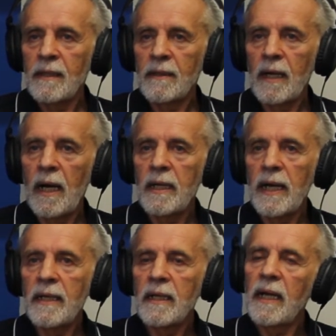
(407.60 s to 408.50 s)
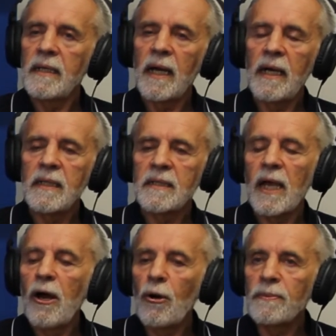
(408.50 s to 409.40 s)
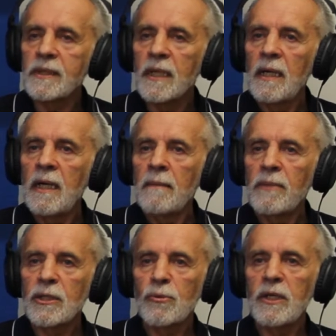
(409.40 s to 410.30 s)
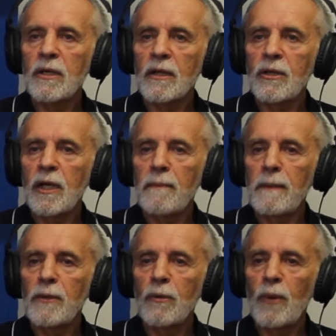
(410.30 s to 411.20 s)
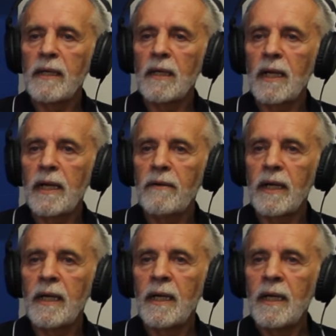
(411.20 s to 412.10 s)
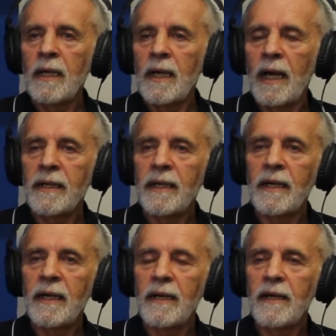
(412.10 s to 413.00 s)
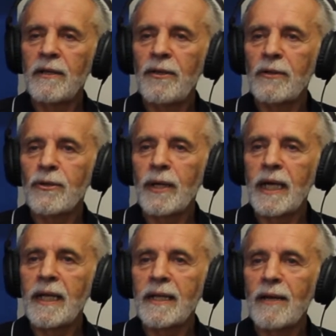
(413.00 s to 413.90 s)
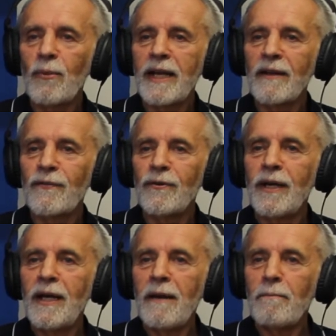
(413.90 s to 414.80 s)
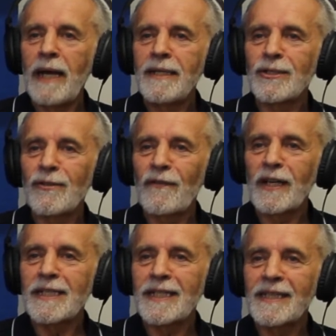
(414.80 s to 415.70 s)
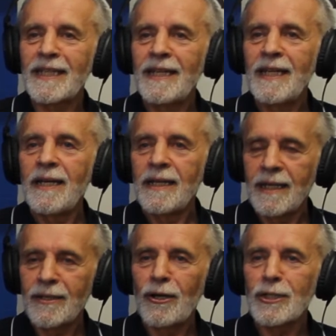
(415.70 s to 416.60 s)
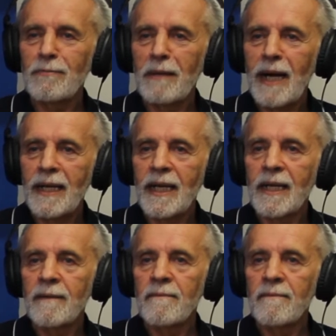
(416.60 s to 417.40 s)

Right? And it helps. Because when you've got 30 people in one little area and not doing anything, waiting for maintenance to fix it, it costs me money.